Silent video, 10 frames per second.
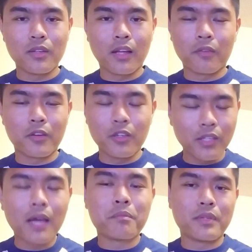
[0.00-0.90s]
I could
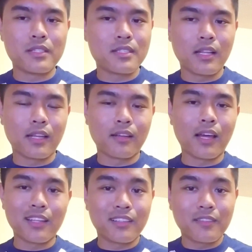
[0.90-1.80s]
not be like
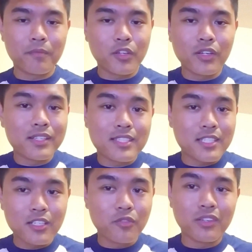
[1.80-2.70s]
I couldn't see